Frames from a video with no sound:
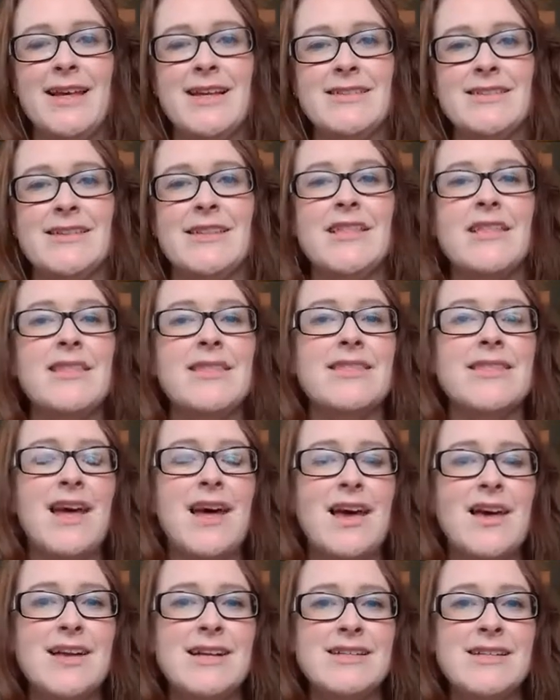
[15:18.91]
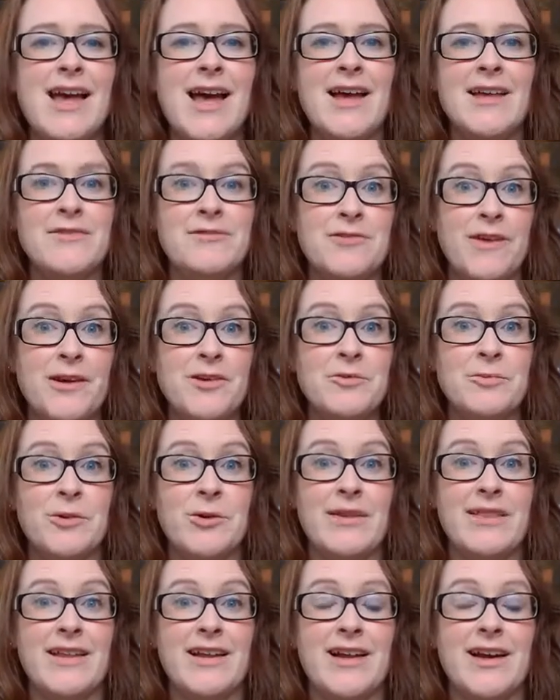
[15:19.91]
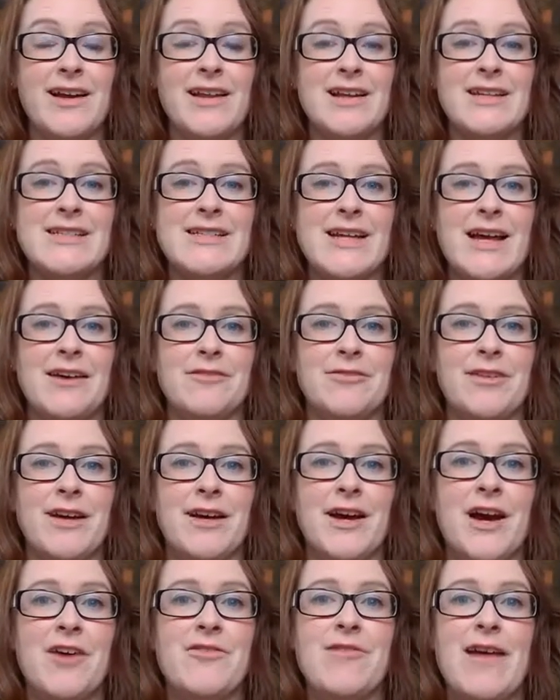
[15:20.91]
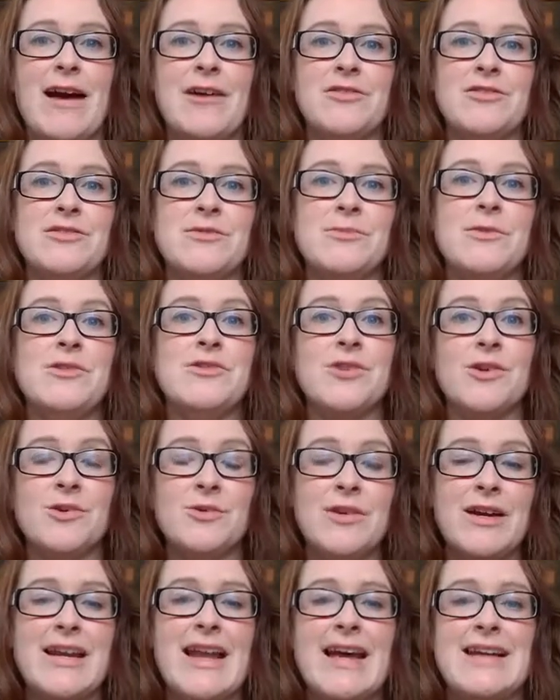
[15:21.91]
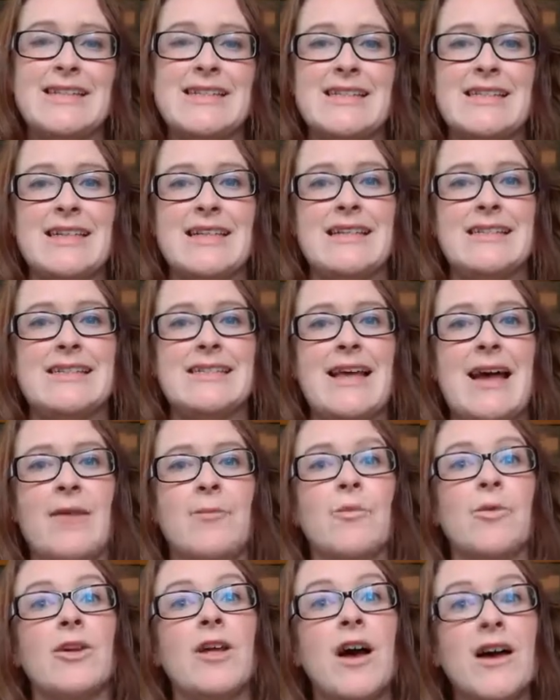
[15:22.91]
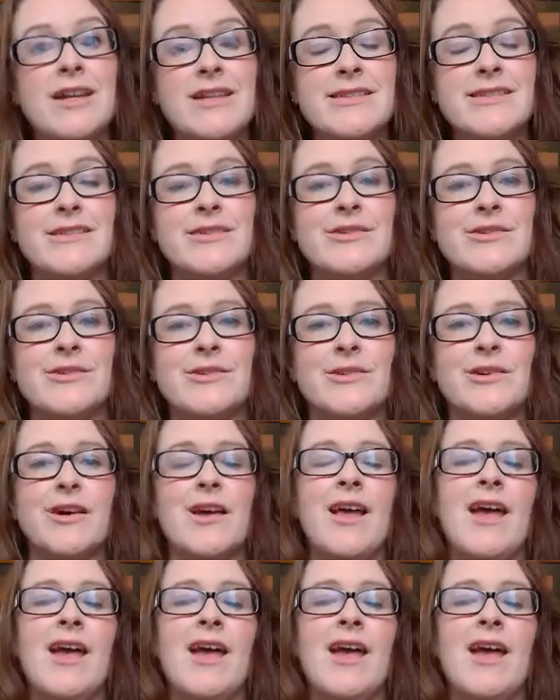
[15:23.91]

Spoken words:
So the third and final point that I'd like to cover around musical connectedness and what I saw